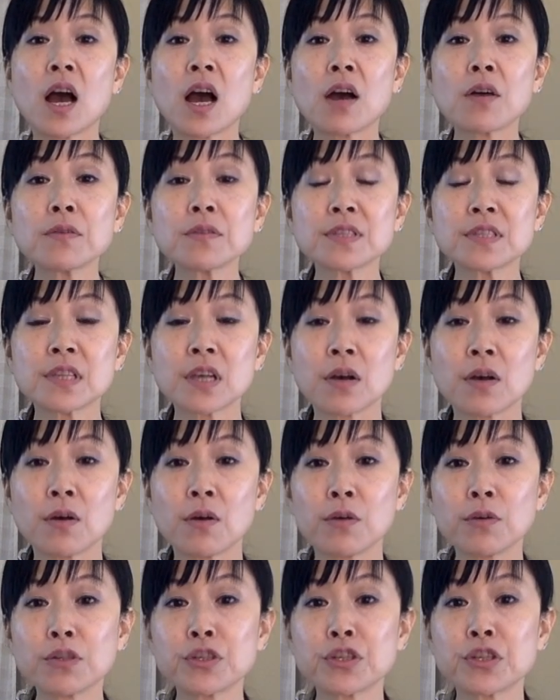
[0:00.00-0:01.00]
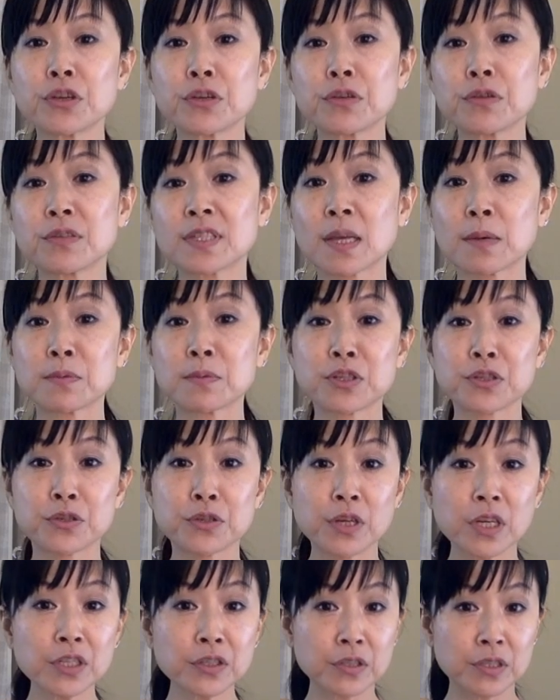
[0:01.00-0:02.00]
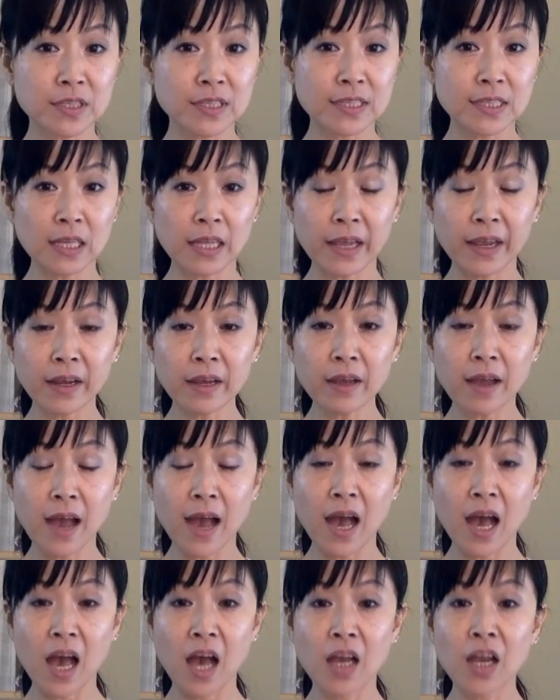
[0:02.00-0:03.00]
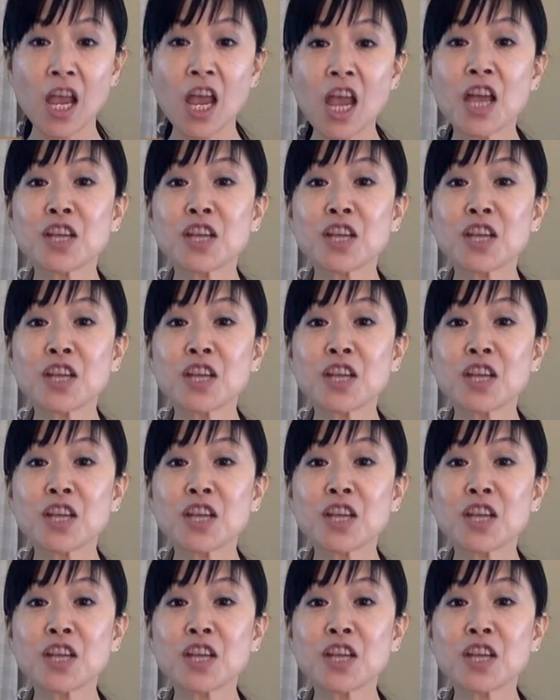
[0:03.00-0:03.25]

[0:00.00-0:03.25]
also show you some stretches later on